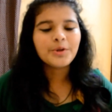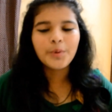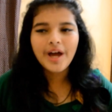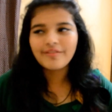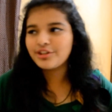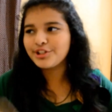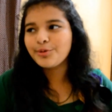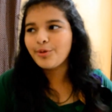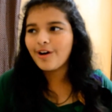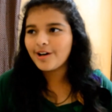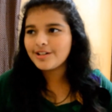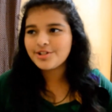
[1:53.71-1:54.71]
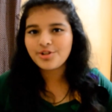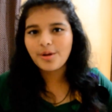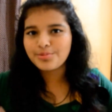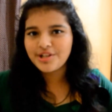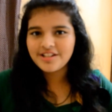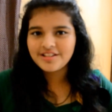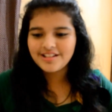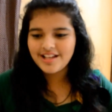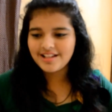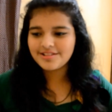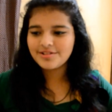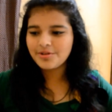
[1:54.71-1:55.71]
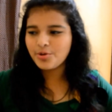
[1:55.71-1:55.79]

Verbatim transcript: Whoever you are, stop shaking the desk.